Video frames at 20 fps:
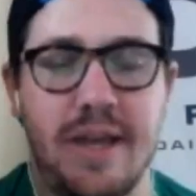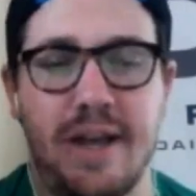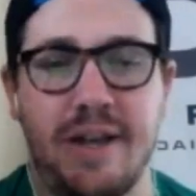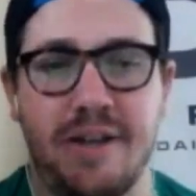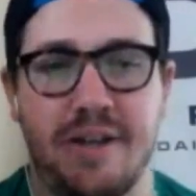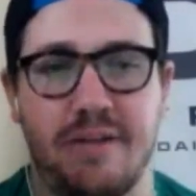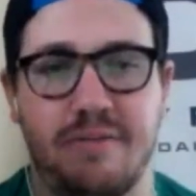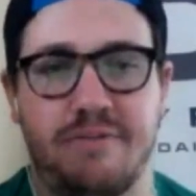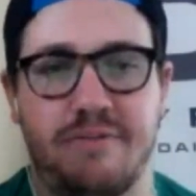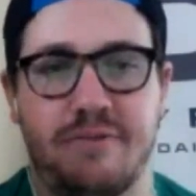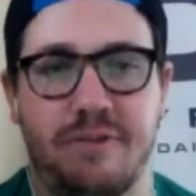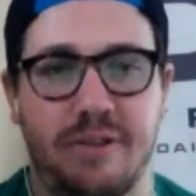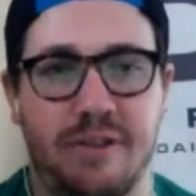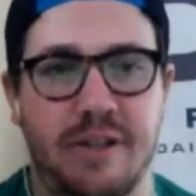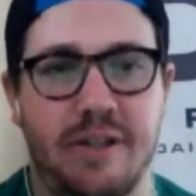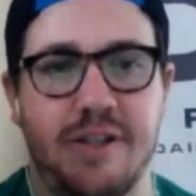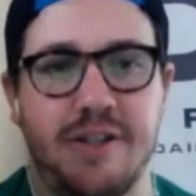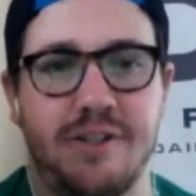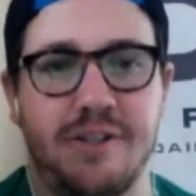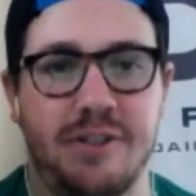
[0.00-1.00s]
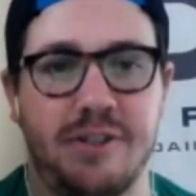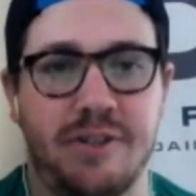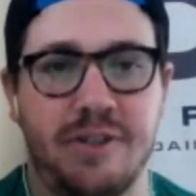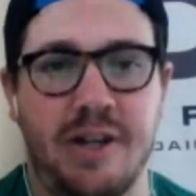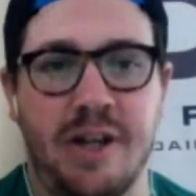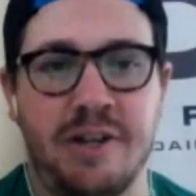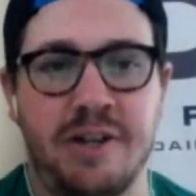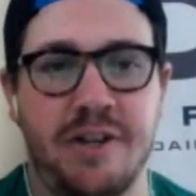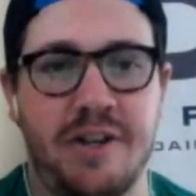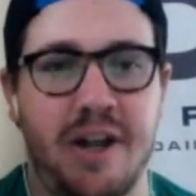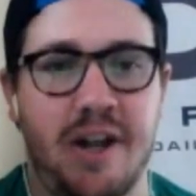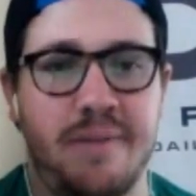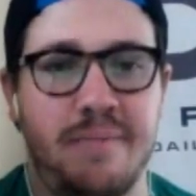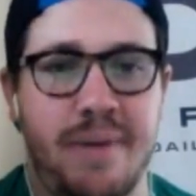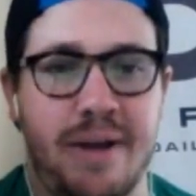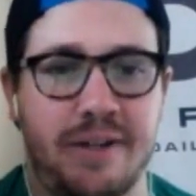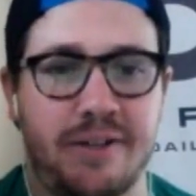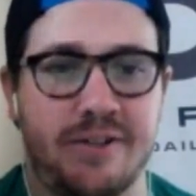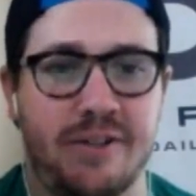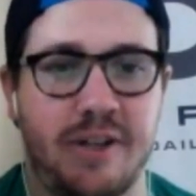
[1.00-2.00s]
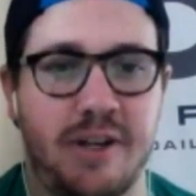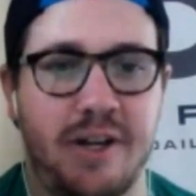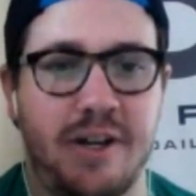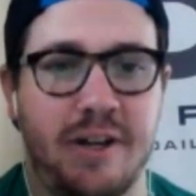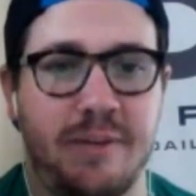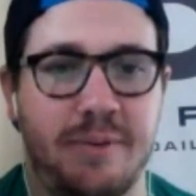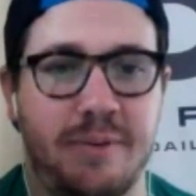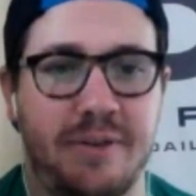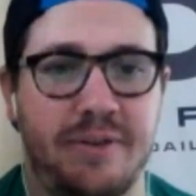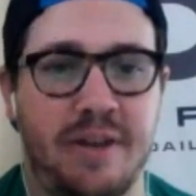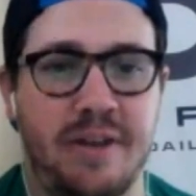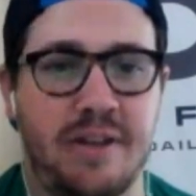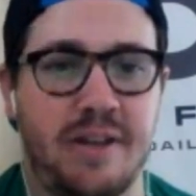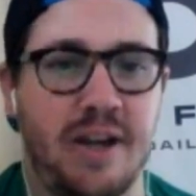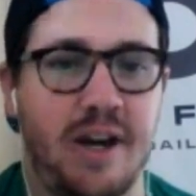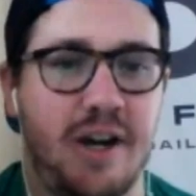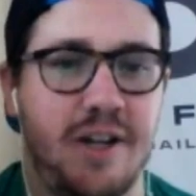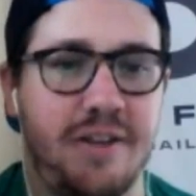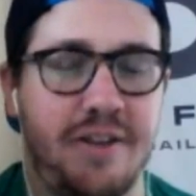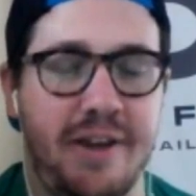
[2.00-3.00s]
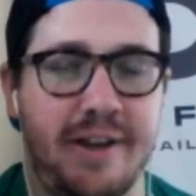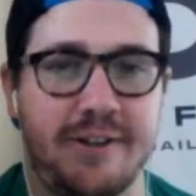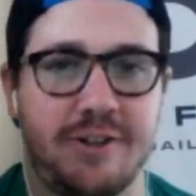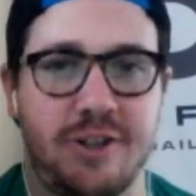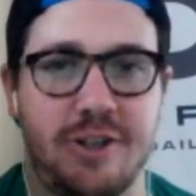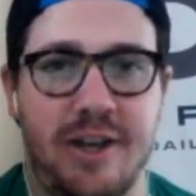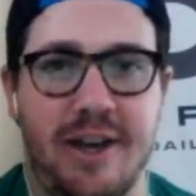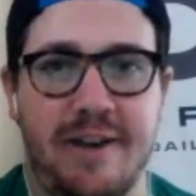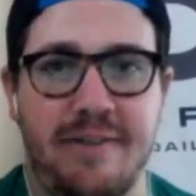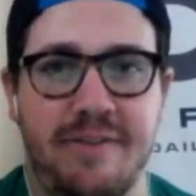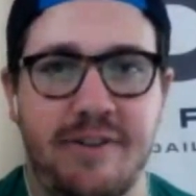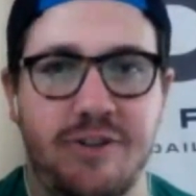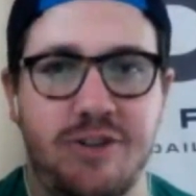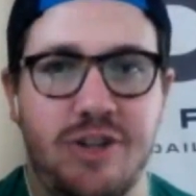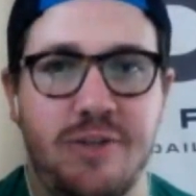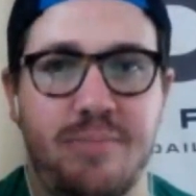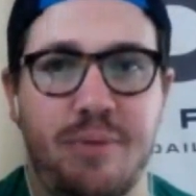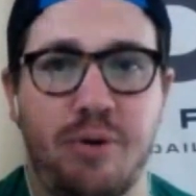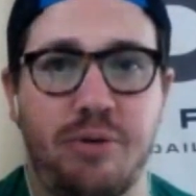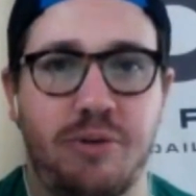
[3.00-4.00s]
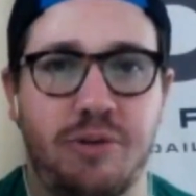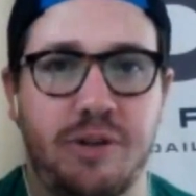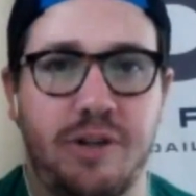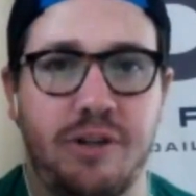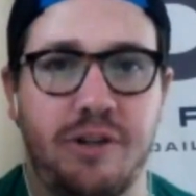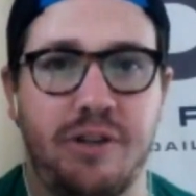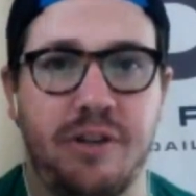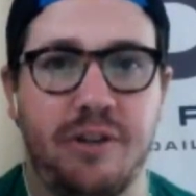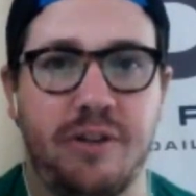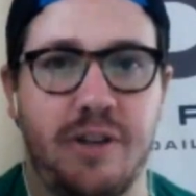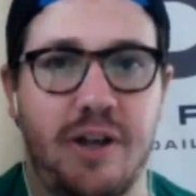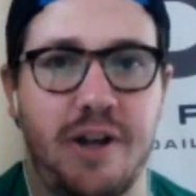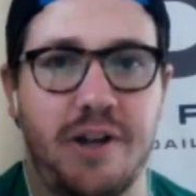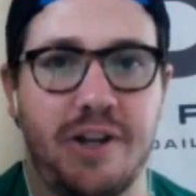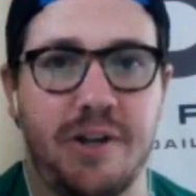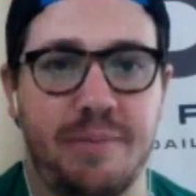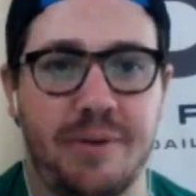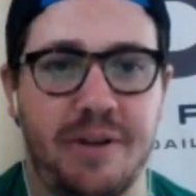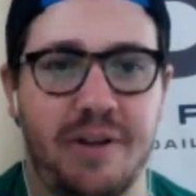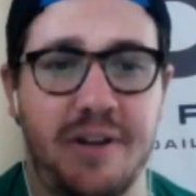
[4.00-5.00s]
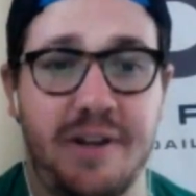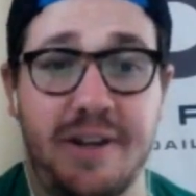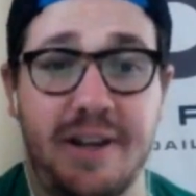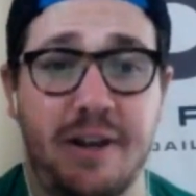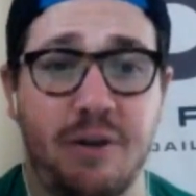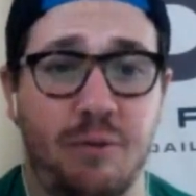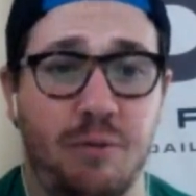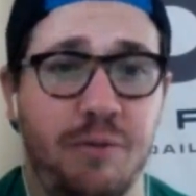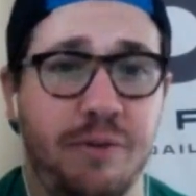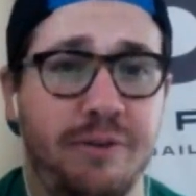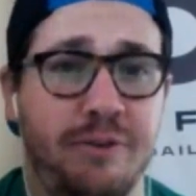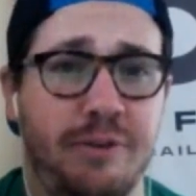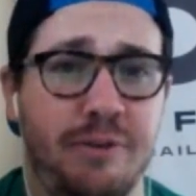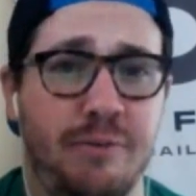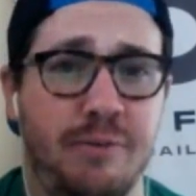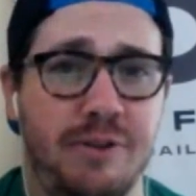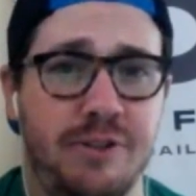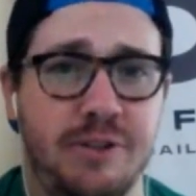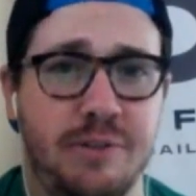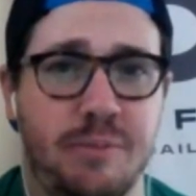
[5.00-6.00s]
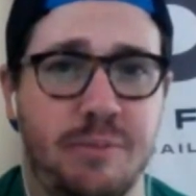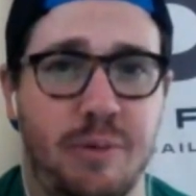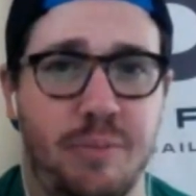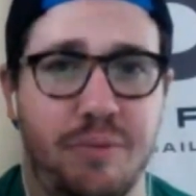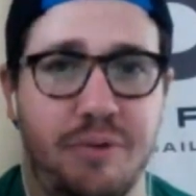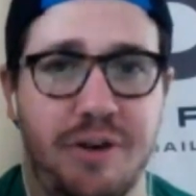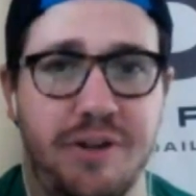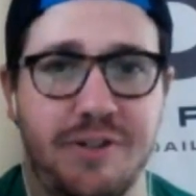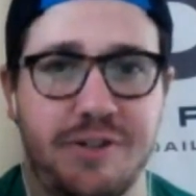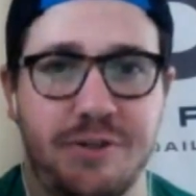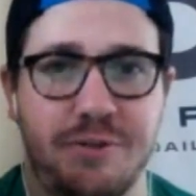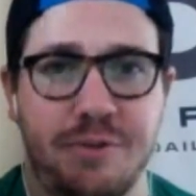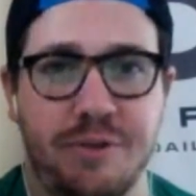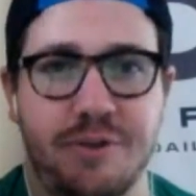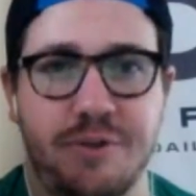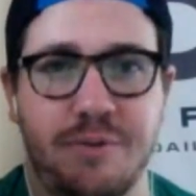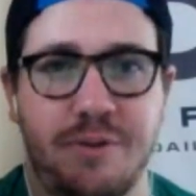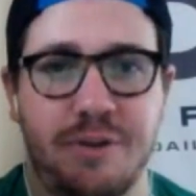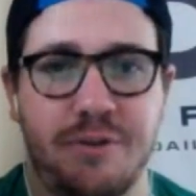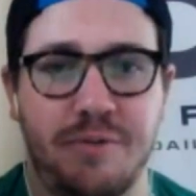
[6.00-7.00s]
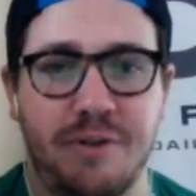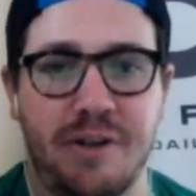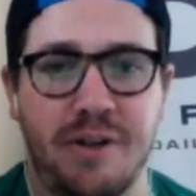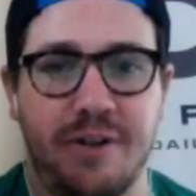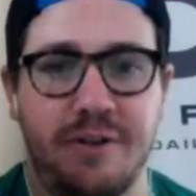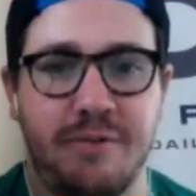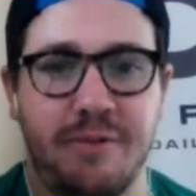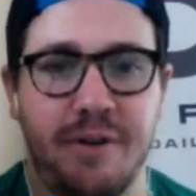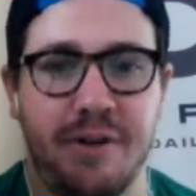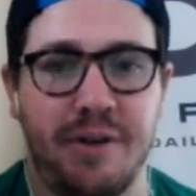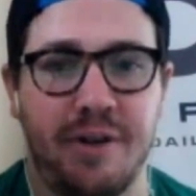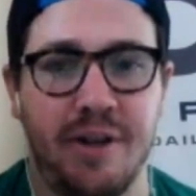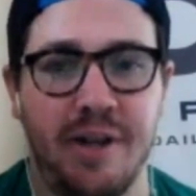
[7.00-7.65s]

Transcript: it definitely is. And on the Diamondback side, I mean, thank God they actually have A J Pollock in the lineup and, and at a really reasonable price, too, at thirty-three hundred.